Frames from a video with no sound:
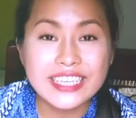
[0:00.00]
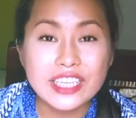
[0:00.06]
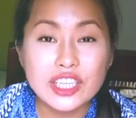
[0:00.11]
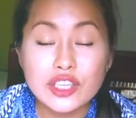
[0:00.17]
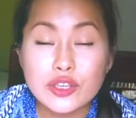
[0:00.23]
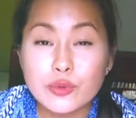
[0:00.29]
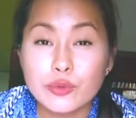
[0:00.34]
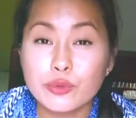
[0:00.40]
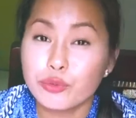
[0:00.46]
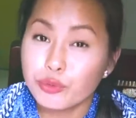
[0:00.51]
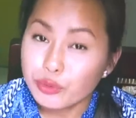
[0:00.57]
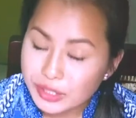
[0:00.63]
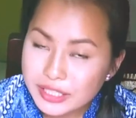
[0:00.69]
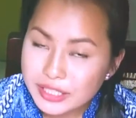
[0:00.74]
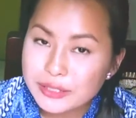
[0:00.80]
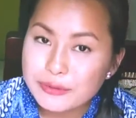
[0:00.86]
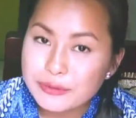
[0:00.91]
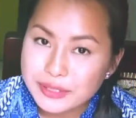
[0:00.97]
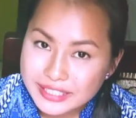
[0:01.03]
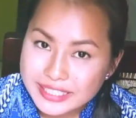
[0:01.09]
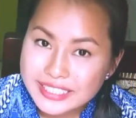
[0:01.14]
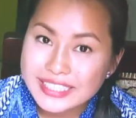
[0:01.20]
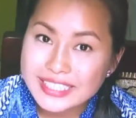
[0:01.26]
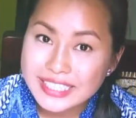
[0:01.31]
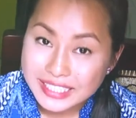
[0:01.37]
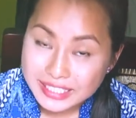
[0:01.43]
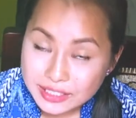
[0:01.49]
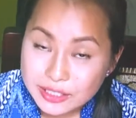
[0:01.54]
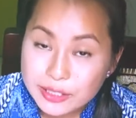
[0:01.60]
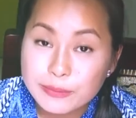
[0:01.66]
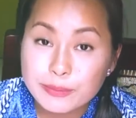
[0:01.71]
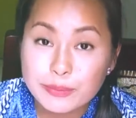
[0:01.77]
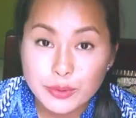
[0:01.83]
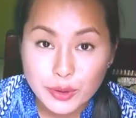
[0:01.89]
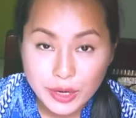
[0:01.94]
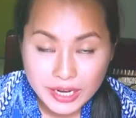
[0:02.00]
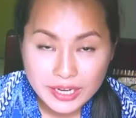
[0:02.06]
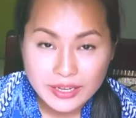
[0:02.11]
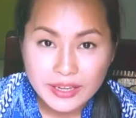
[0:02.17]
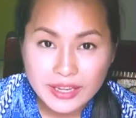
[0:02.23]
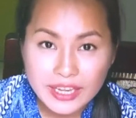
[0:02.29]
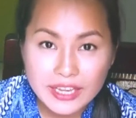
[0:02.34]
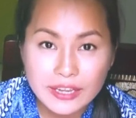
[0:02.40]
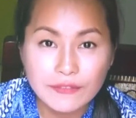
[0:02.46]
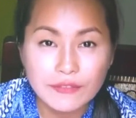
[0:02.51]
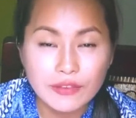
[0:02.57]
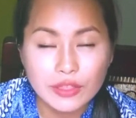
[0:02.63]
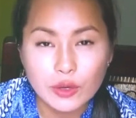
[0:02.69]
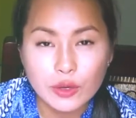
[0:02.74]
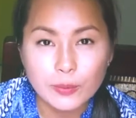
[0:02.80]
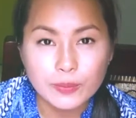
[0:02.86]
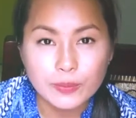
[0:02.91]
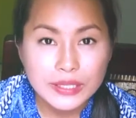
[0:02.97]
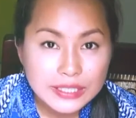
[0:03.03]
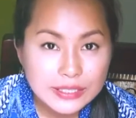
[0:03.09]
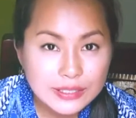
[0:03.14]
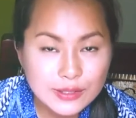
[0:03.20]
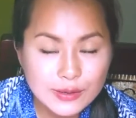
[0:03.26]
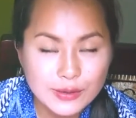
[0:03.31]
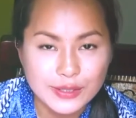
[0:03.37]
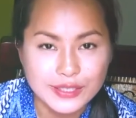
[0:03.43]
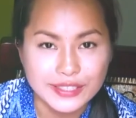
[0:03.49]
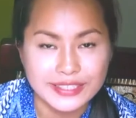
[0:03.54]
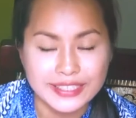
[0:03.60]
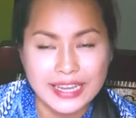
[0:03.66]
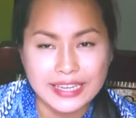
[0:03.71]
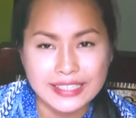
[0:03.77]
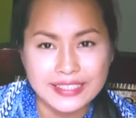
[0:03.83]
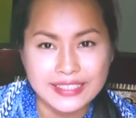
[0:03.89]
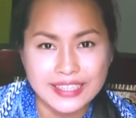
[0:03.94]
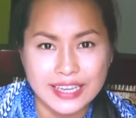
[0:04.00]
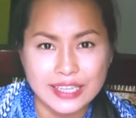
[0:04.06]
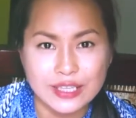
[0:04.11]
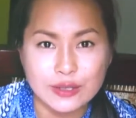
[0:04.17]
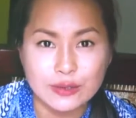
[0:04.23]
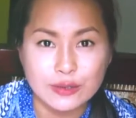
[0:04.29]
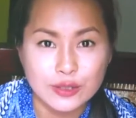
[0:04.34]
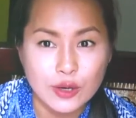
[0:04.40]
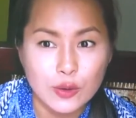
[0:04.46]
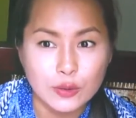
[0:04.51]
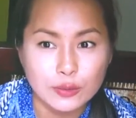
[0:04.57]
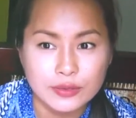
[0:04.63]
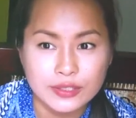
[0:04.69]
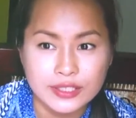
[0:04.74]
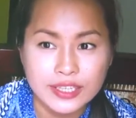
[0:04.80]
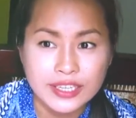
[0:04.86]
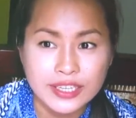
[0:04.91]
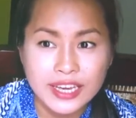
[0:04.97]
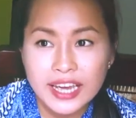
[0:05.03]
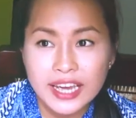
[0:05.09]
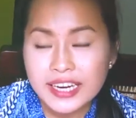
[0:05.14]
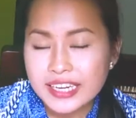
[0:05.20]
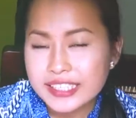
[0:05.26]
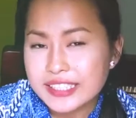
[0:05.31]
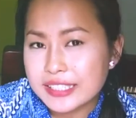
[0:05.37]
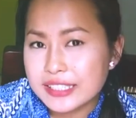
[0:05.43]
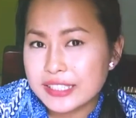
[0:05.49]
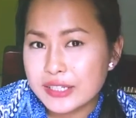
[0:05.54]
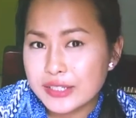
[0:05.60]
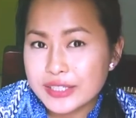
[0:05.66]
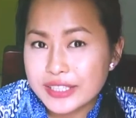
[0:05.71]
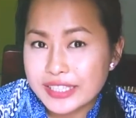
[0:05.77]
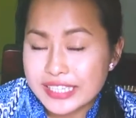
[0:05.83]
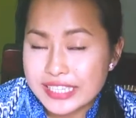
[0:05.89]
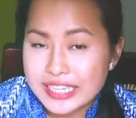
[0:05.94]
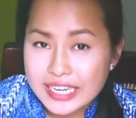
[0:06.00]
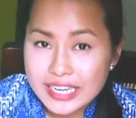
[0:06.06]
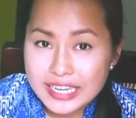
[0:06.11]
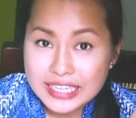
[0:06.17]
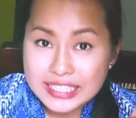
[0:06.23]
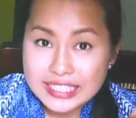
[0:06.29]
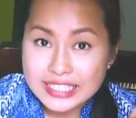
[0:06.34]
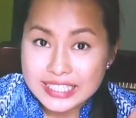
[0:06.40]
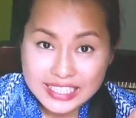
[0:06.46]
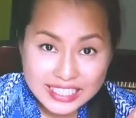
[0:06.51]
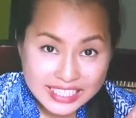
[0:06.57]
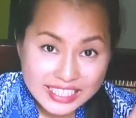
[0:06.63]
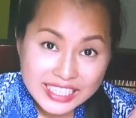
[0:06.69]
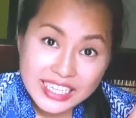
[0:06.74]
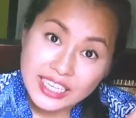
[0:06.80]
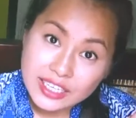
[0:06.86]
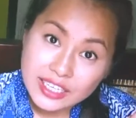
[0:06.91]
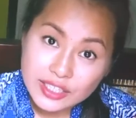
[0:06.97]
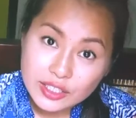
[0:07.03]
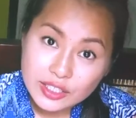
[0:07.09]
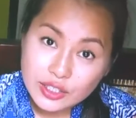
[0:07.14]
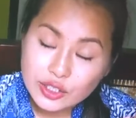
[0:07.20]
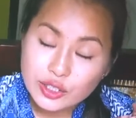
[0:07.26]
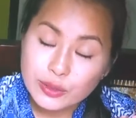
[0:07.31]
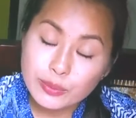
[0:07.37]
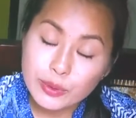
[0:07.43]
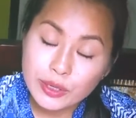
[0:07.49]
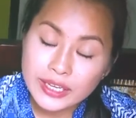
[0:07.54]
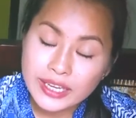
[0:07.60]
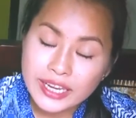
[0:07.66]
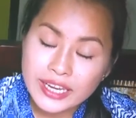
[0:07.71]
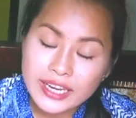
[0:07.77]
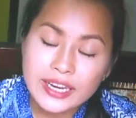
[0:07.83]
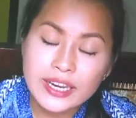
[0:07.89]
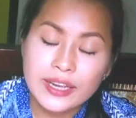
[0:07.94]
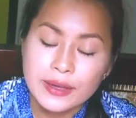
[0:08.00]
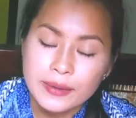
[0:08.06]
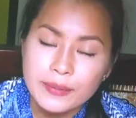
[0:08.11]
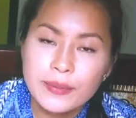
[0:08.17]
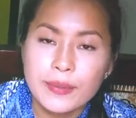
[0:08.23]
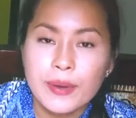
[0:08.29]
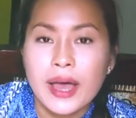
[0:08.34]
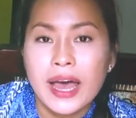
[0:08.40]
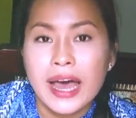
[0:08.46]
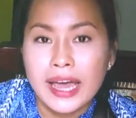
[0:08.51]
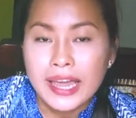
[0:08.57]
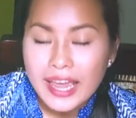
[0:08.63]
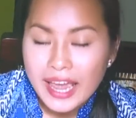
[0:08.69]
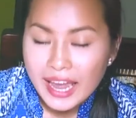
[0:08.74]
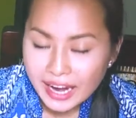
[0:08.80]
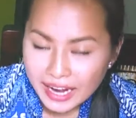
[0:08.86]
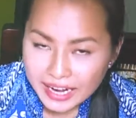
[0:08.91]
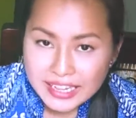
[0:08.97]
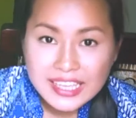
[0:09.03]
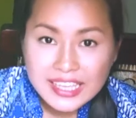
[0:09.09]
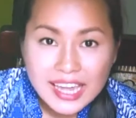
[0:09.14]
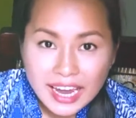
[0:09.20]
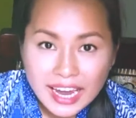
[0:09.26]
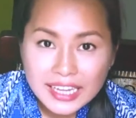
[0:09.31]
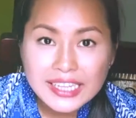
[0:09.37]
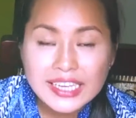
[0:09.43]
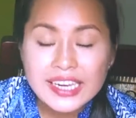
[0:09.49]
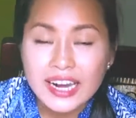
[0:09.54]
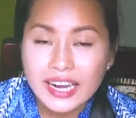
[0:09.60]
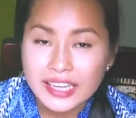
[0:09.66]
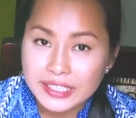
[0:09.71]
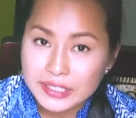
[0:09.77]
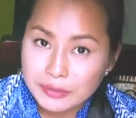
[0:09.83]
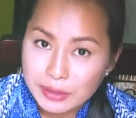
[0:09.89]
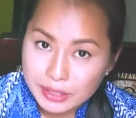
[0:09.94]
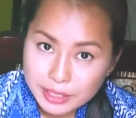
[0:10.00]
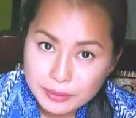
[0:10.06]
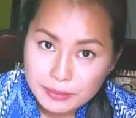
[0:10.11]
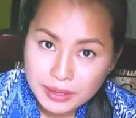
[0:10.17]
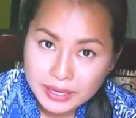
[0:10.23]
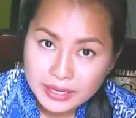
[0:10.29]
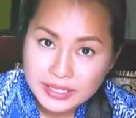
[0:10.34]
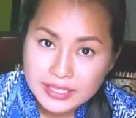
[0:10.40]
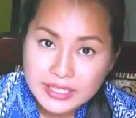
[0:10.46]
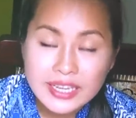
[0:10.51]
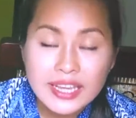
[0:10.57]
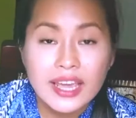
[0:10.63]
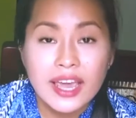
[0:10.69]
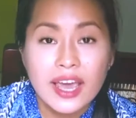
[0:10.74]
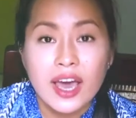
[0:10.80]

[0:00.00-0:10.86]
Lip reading: thing you really need to bring, even though Peace Corps says that you don't necessarily need to bring it, I highly recommend